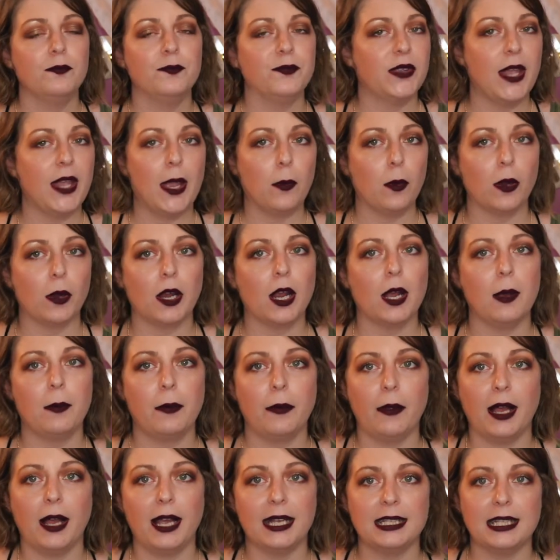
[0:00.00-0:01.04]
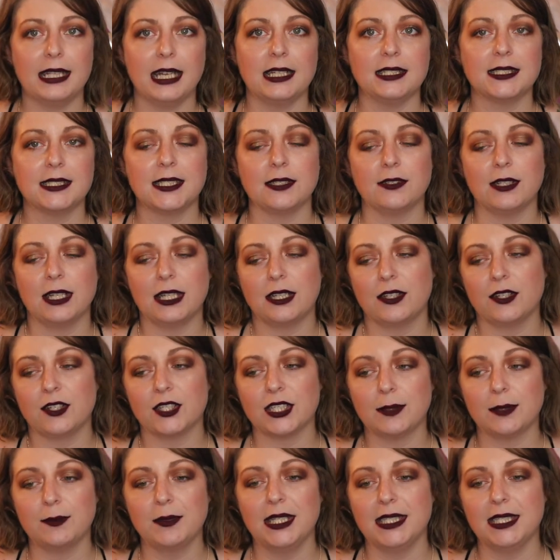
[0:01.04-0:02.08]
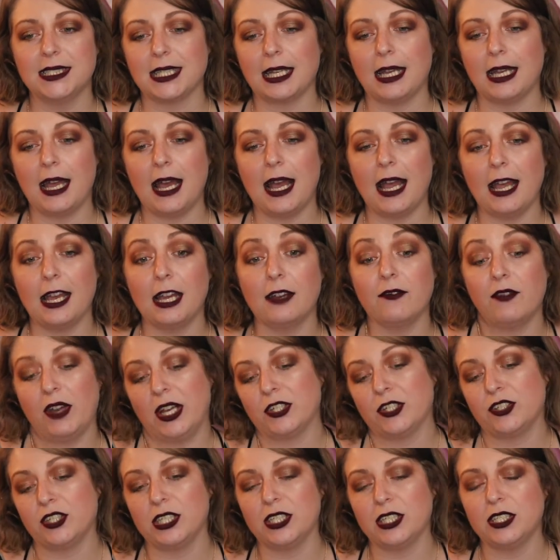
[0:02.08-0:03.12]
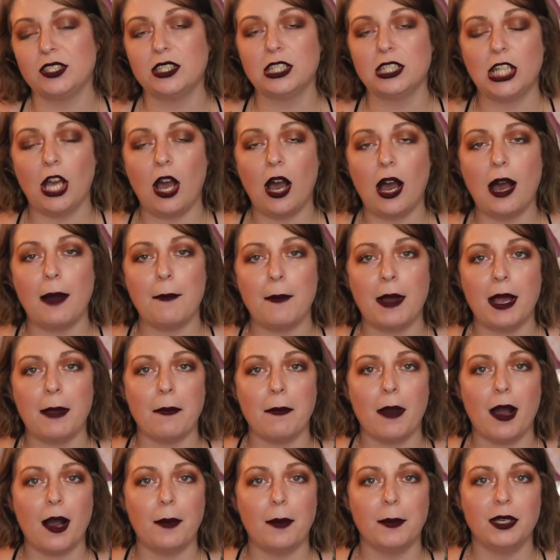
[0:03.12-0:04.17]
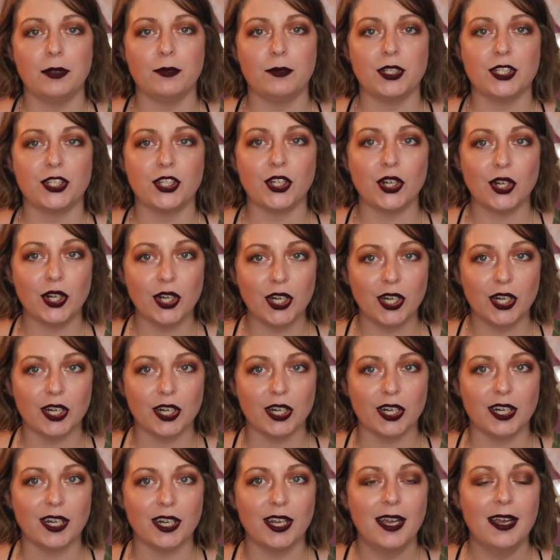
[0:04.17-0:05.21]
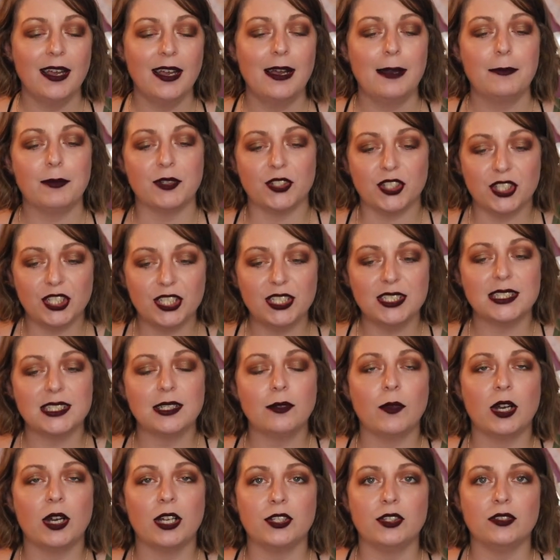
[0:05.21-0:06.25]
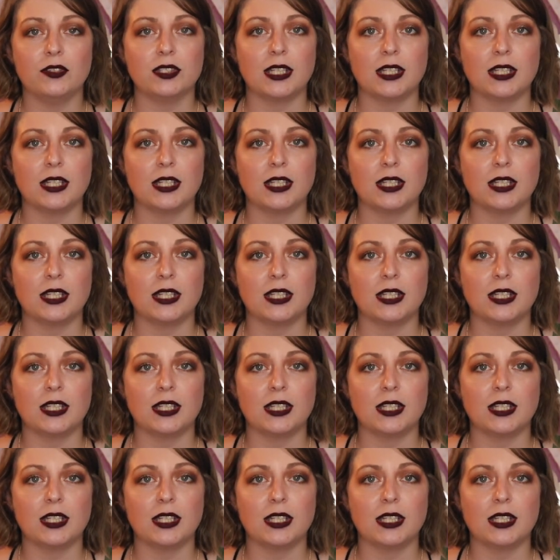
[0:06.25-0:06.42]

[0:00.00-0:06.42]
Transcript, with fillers: they weren't applied then. So like there's some things that I have actually taught my mom in return, but she's the one who